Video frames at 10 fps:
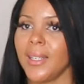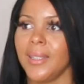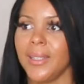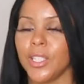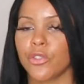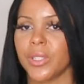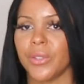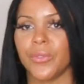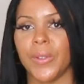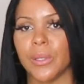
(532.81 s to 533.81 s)
I
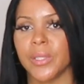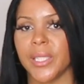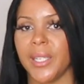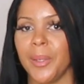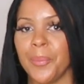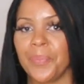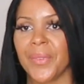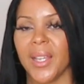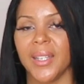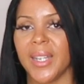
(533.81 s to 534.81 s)
literally felt it,
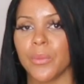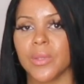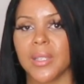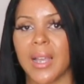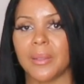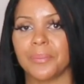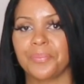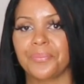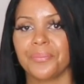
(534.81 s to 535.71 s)
and that was that.